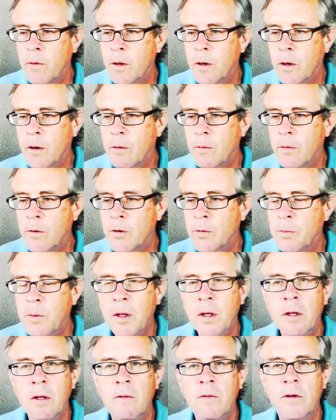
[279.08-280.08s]
you know, just
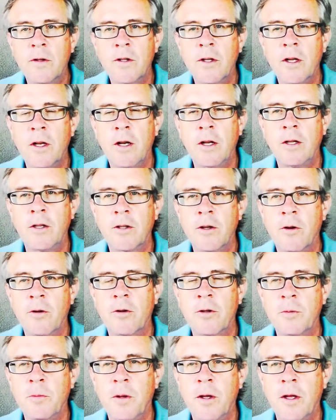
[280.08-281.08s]
be in the vicinity, so
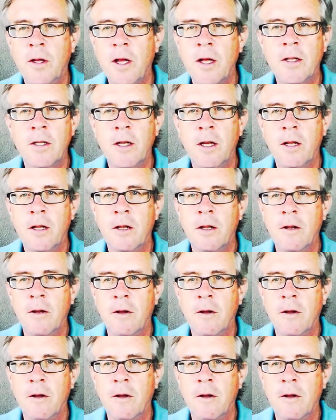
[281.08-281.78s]
to speak. That's it.